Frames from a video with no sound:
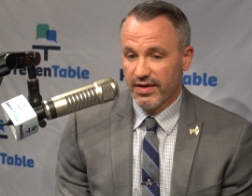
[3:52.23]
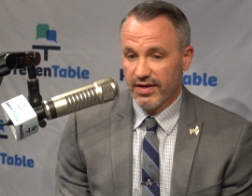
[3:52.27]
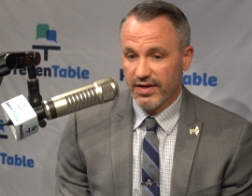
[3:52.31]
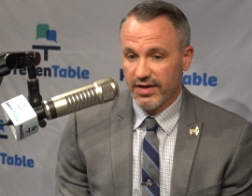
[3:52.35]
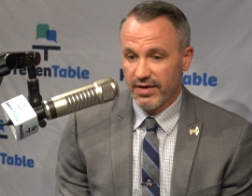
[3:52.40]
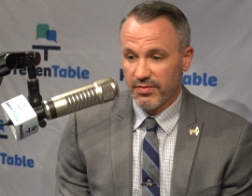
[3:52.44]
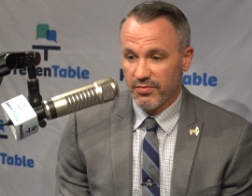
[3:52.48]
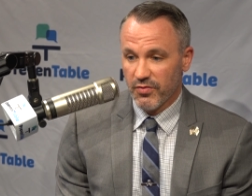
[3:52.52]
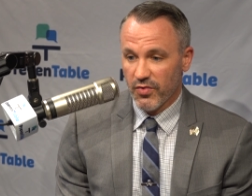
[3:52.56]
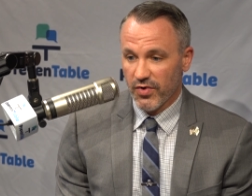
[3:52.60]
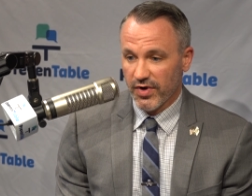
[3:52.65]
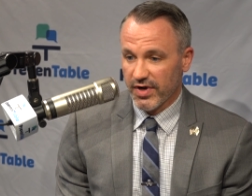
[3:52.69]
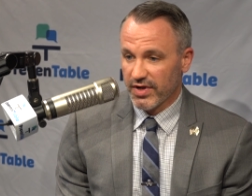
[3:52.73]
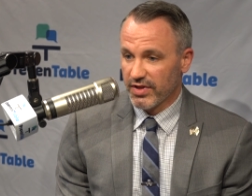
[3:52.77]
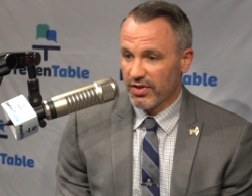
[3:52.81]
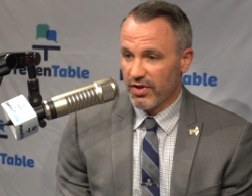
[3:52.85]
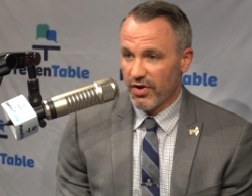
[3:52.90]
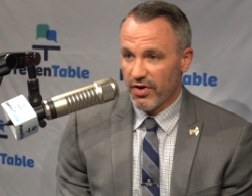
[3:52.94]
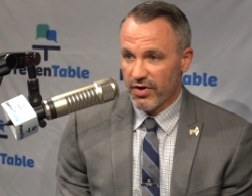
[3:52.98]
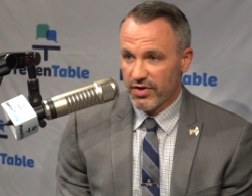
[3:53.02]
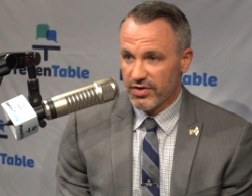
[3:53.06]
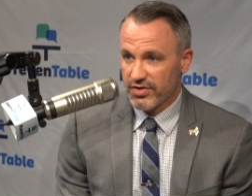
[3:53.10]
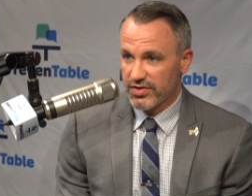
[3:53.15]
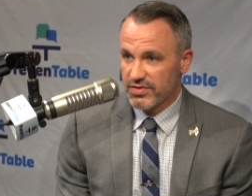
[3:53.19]
Um, working
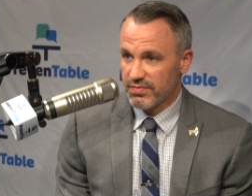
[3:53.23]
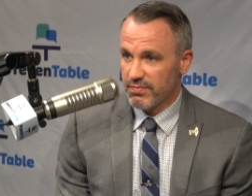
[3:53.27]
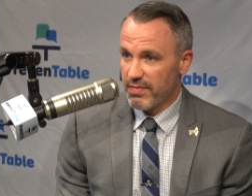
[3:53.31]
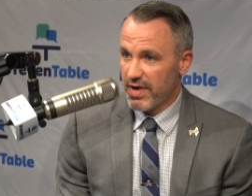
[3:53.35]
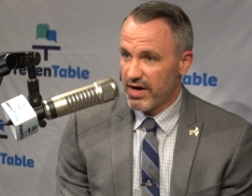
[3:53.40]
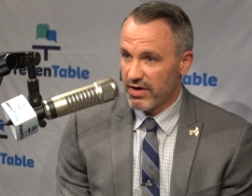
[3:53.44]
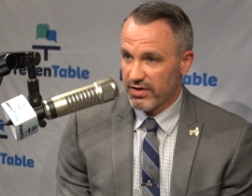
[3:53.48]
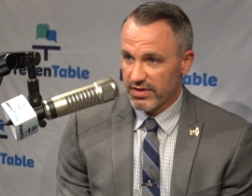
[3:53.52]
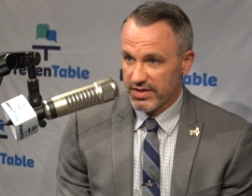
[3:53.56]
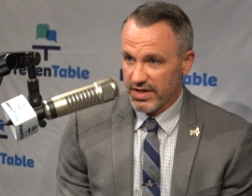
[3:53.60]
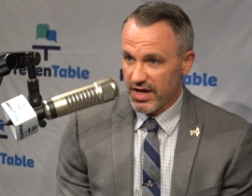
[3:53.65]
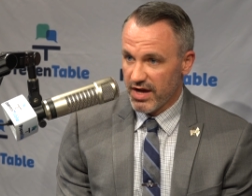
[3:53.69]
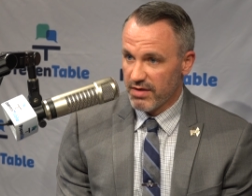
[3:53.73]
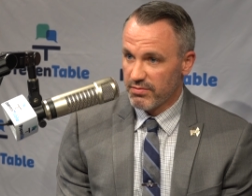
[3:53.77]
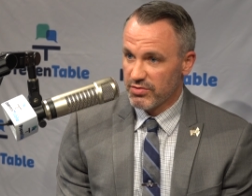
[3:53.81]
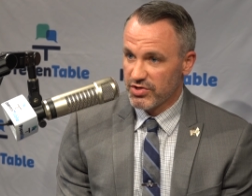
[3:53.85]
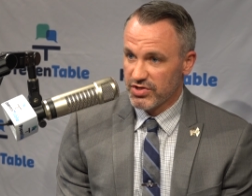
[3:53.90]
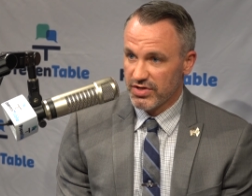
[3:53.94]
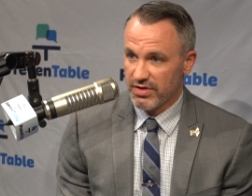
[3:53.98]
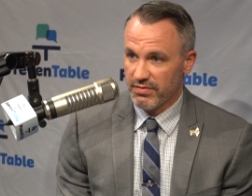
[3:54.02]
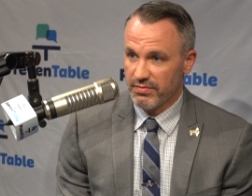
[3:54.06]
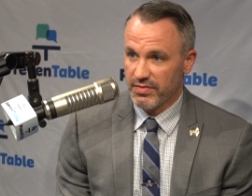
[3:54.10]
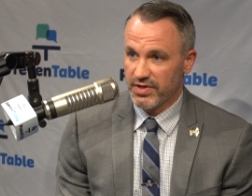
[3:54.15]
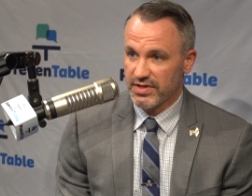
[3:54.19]
large maritime
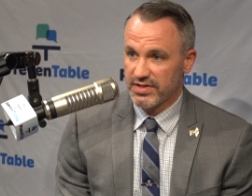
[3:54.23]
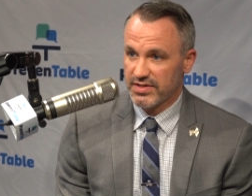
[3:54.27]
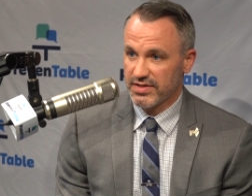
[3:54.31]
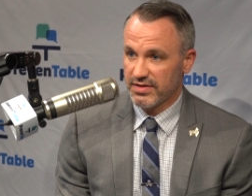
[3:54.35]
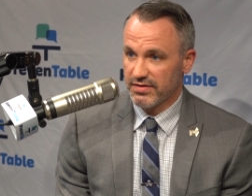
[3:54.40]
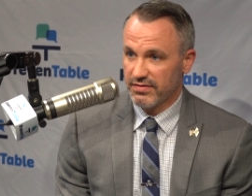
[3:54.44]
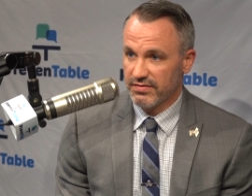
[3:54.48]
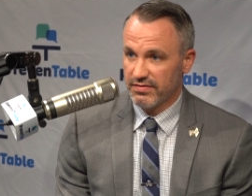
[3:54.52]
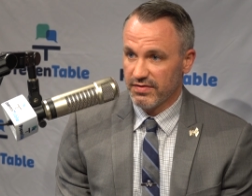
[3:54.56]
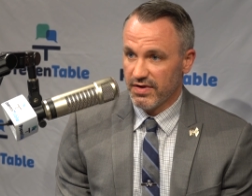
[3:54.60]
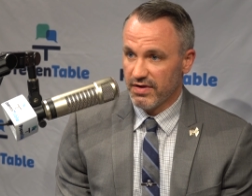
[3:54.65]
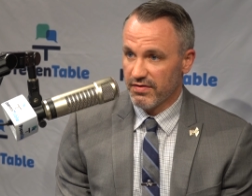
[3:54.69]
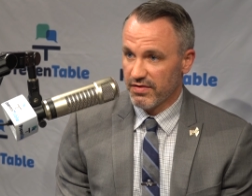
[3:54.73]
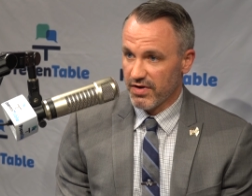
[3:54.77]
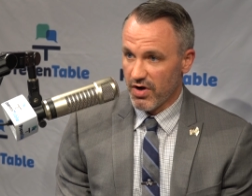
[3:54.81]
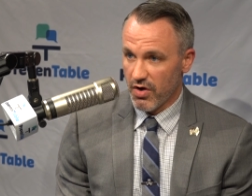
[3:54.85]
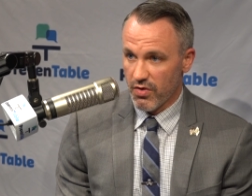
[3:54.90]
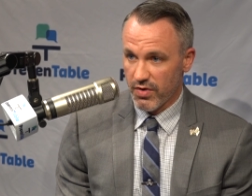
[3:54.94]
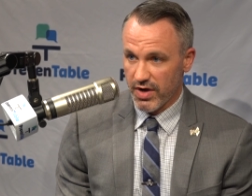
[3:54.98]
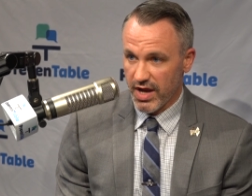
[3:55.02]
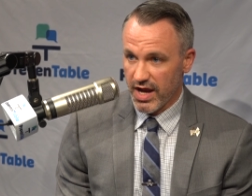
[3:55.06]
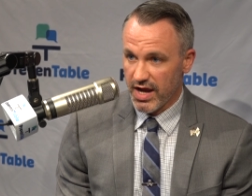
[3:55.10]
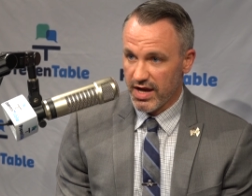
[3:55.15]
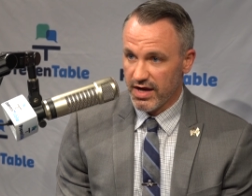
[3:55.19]
shipments of, of
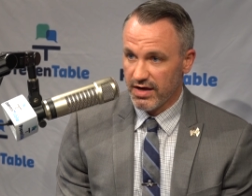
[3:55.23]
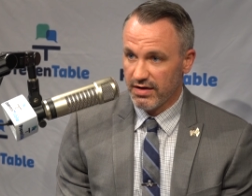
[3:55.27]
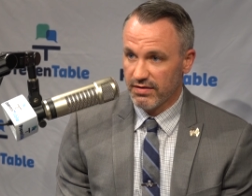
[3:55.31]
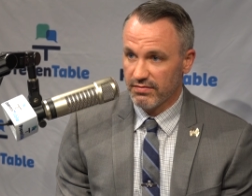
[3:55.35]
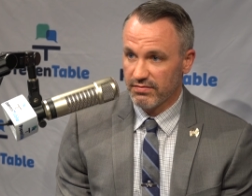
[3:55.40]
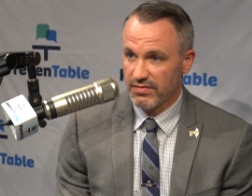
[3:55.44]
cocaine